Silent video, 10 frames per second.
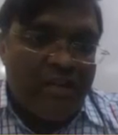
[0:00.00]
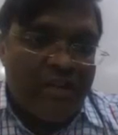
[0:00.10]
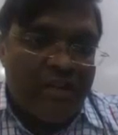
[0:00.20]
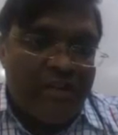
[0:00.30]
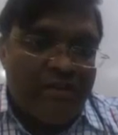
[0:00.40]

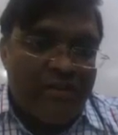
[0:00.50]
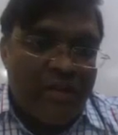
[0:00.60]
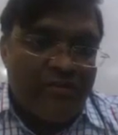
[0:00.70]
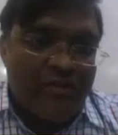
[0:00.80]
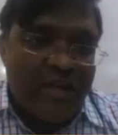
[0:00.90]
right?
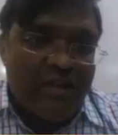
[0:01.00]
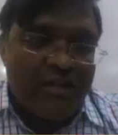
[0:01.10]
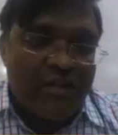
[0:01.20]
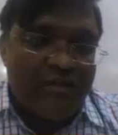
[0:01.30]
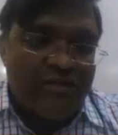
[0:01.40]
See,
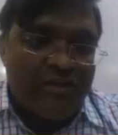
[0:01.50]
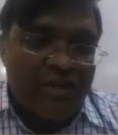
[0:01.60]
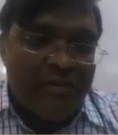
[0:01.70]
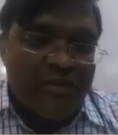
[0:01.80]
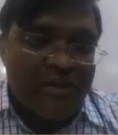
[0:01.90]
if I apply the
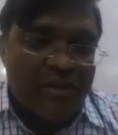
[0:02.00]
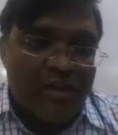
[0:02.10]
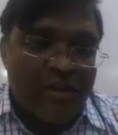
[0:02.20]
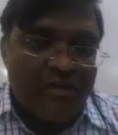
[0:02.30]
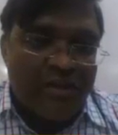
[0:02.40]
same thing
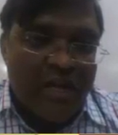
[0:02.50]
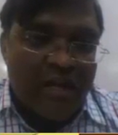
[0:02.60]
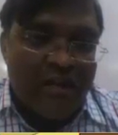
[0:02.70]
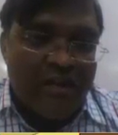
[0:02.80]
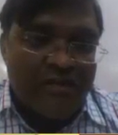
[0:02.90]
over here, say
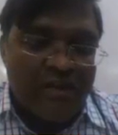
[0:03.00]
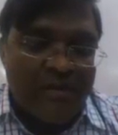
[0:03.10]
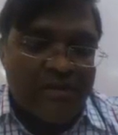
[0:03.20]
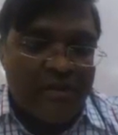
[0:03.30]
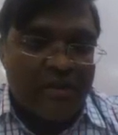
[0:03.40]
this is
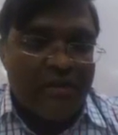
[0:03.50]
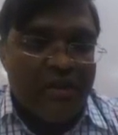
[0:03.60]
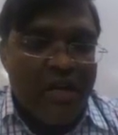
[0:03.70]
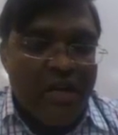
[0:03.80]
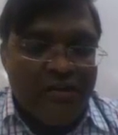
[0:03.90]
90 degree, this
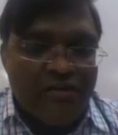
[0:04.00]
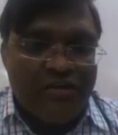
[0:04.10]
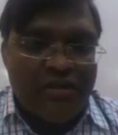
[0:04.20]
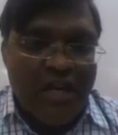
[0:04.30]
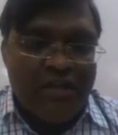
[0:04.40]
is also
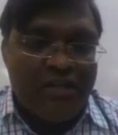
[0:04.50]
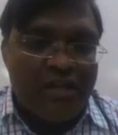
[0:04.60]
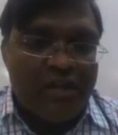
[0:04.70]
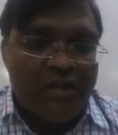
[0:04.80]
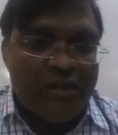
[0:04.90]
90 degree, this is a
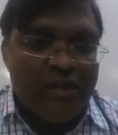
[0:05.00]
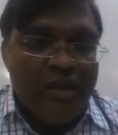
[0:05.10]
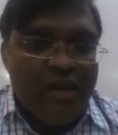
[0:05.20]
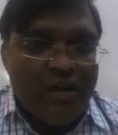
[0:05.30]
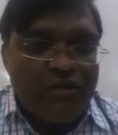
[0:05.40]

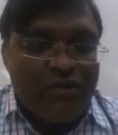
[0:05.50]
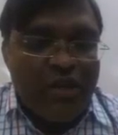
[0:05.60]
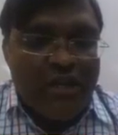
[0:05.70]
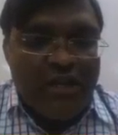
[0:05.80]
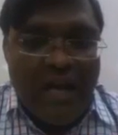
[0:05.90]
semicircle, a
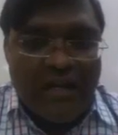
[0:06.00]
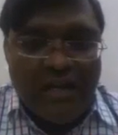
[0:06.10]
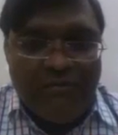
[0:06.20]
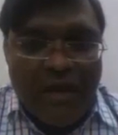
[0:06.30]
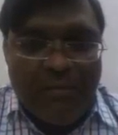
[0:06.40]
triangle in a
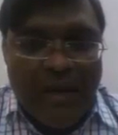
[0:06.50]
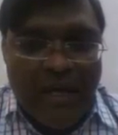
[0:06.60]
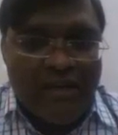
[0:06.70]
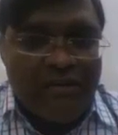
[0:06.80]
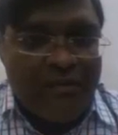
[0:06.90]

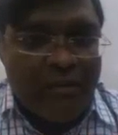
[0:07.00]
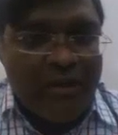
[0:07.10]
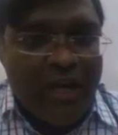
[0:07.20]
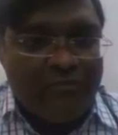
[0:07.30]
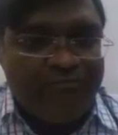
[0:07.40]
semicircle,
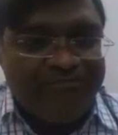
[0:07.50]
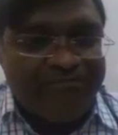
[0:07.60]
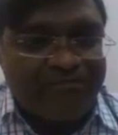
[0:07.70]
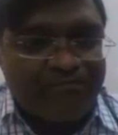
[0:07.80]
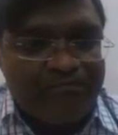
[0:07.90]
so this is 90
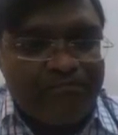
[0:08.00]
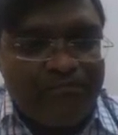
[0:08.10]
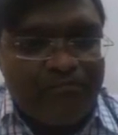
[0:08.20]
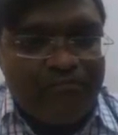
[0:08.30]
degree.